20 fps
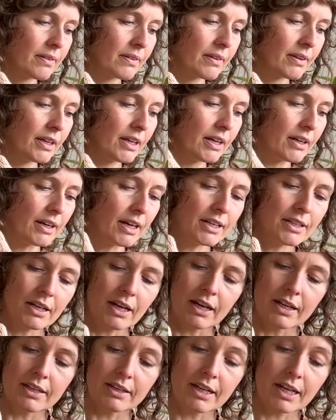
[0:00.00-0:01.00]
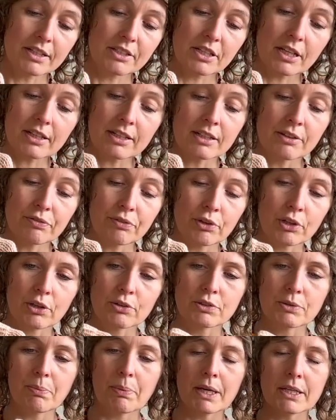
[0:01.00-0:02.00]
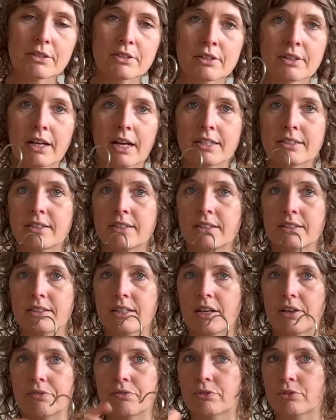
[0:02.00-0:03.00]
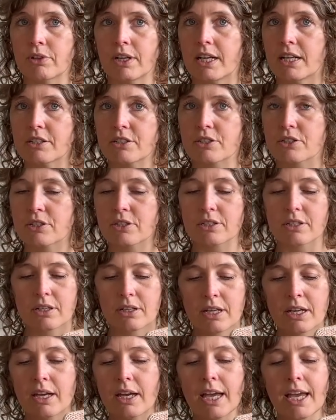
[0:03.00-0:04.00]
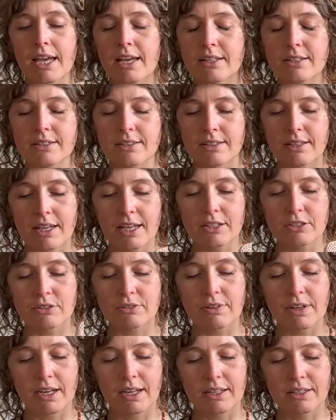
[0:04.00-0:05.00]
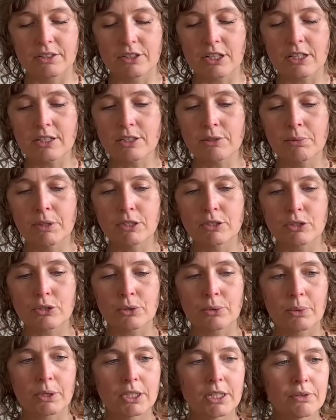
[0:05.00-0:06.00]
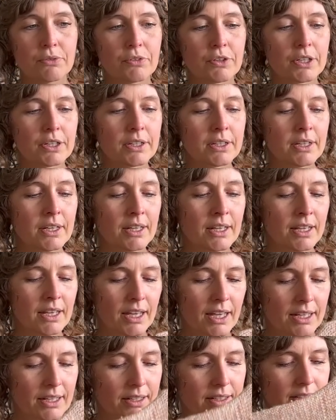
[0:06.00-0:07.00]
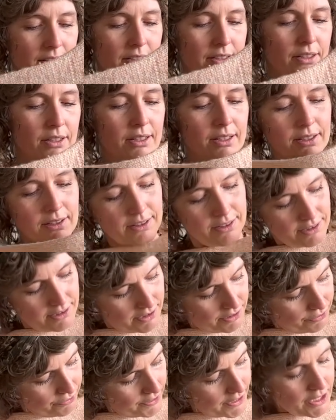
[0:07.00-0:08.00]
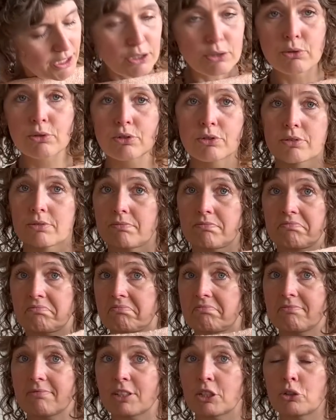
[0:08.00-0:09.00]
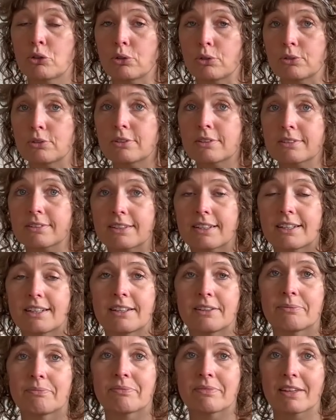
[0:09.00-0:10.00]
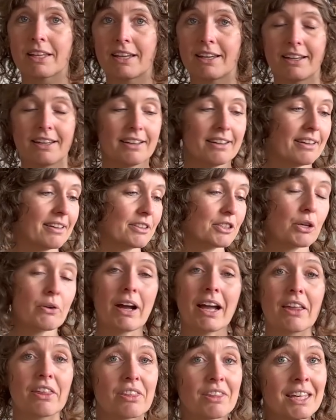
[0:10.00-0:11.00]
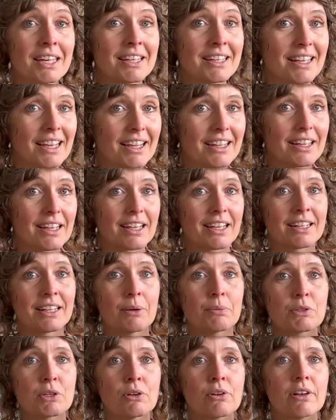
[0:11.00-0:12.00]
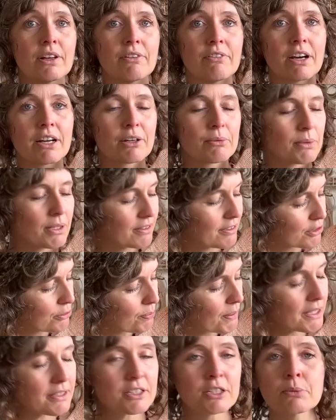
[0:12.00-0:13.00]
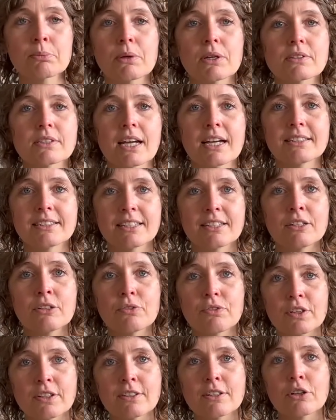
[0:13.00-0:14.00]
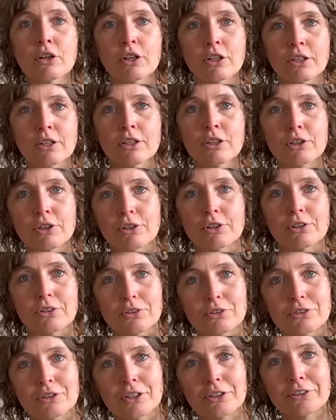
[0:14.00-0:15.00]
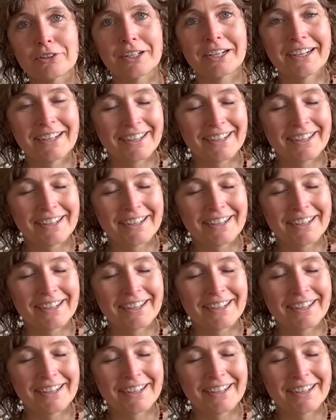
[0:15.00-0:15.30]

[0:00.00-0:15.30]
yeah, I exactly followed the pattern. I didn't have to add extra centimeters or whatever, and the fit looks good. So I think I can absolutely recommend this pattern, but I didn't fit it on the girl, so